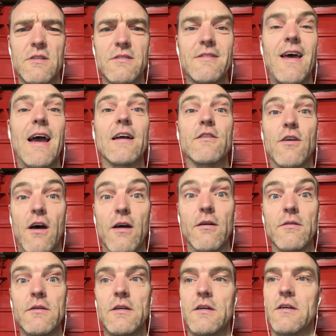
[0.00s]

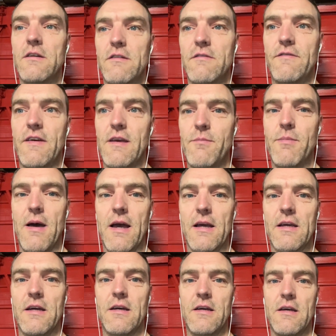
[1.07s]
tactile feedback.